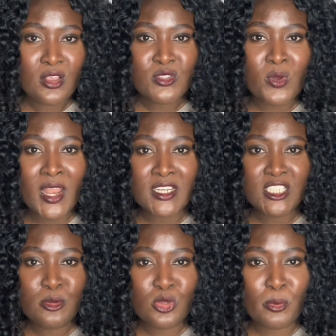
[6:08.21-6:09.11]

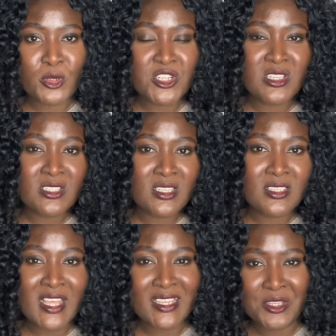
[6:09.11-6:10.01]
scholarships,
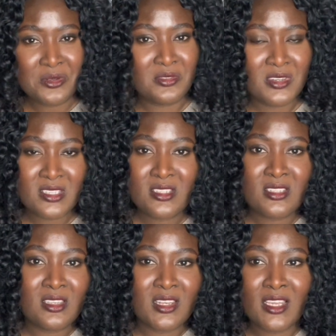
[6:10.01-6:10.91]
opportunities at the
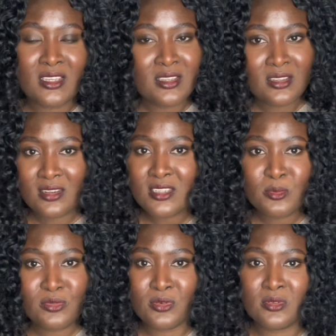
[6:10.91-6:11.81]
university. Like, let's
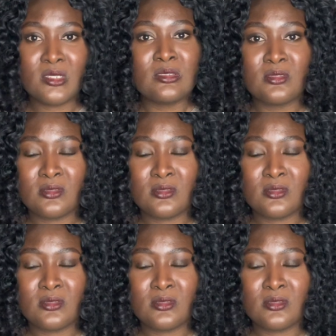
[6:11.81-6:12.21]
be for real.